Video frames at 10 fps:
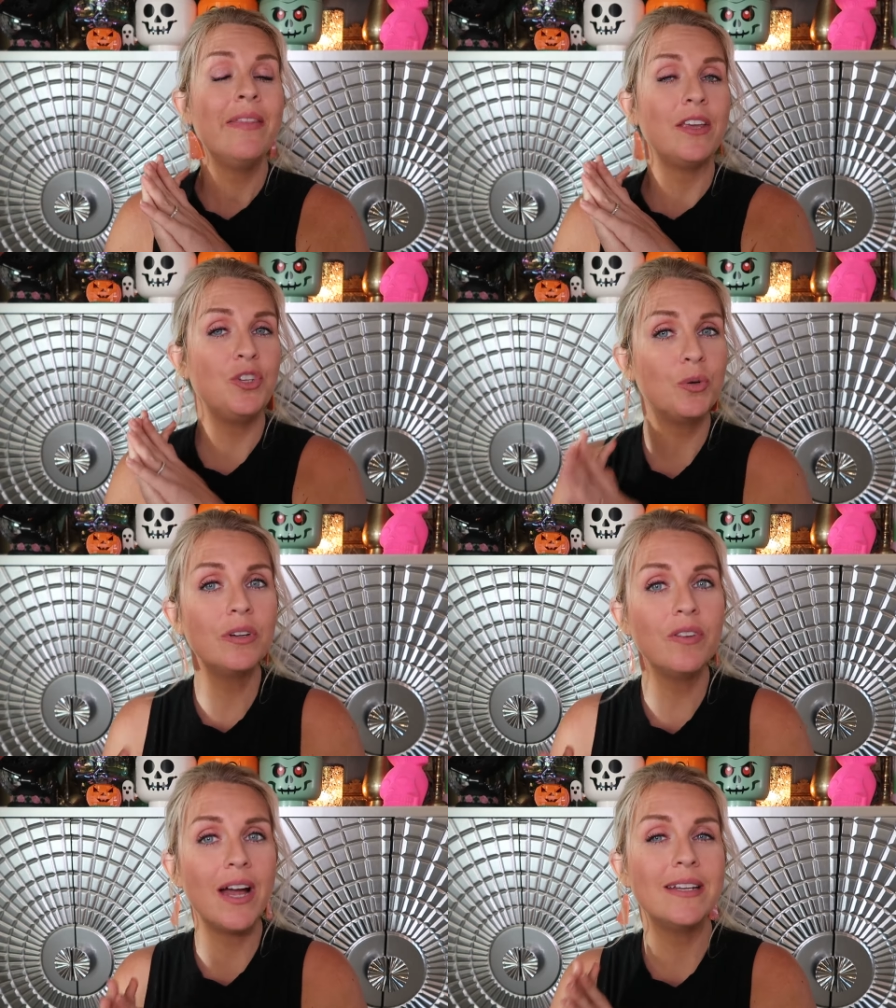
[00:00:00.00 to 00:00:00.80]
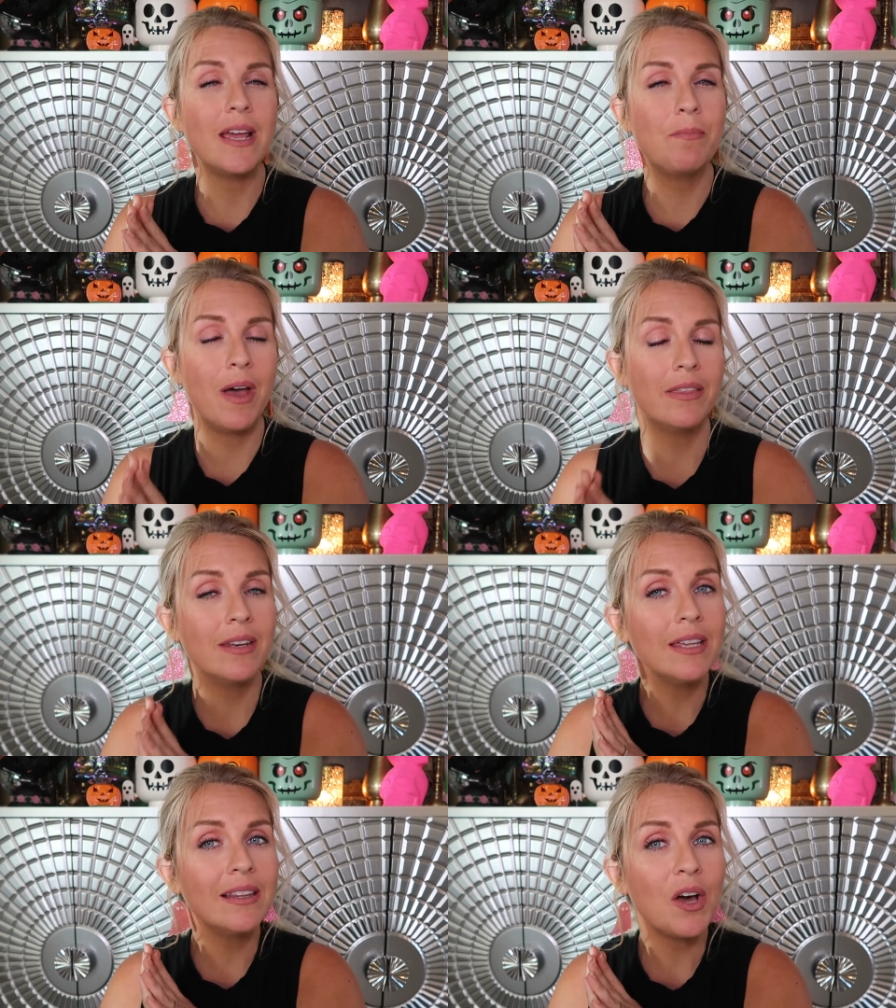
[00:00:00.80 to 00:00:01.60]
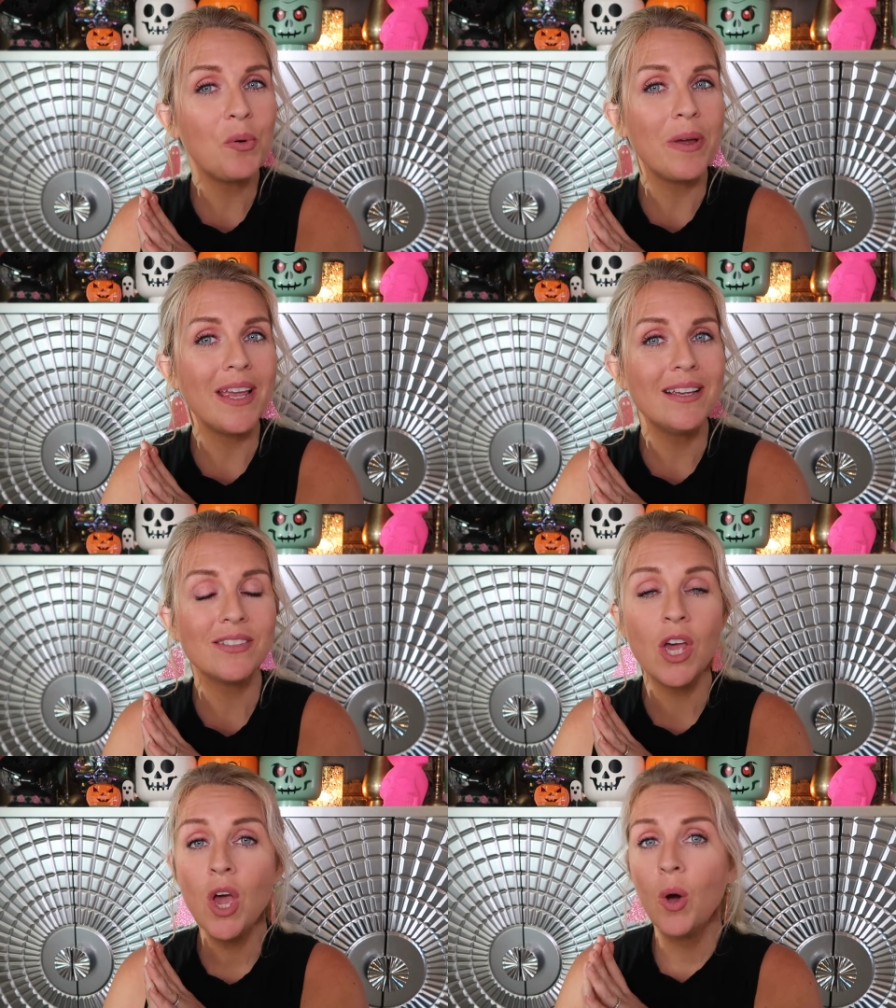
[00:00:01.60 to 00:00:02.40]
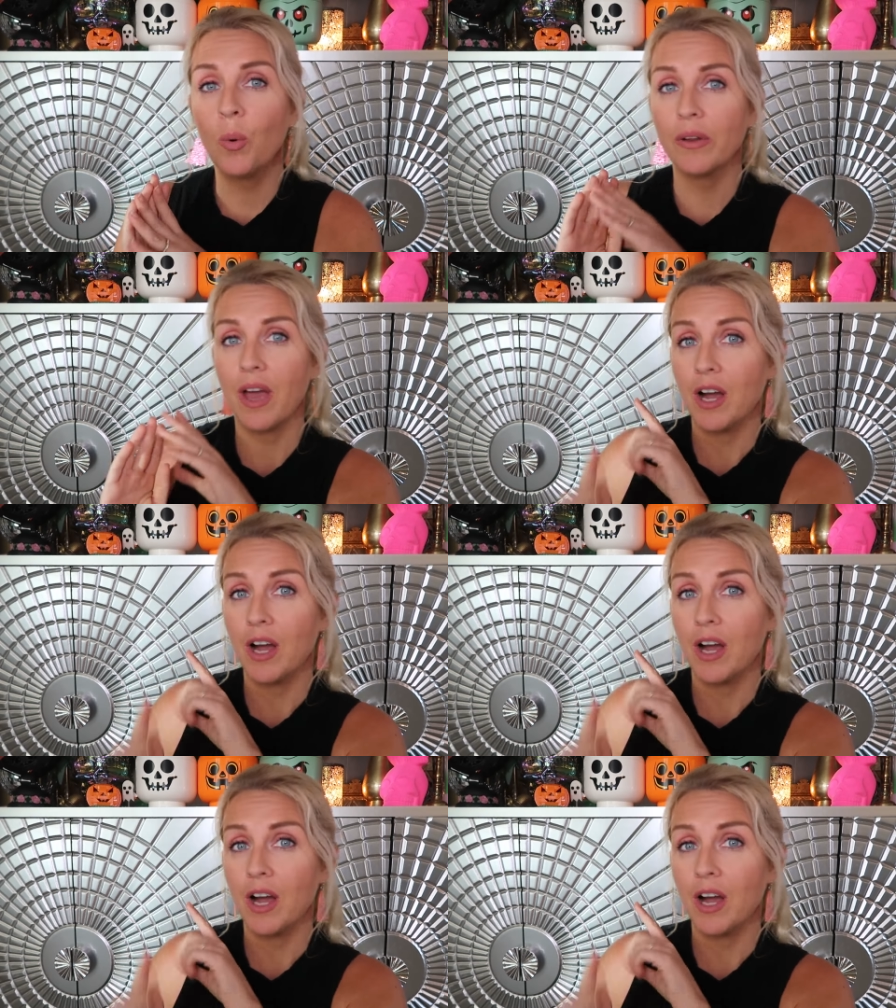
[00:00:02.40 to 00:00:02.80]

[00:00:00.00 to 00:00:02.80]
that you could find a Bethany Lowe piece worth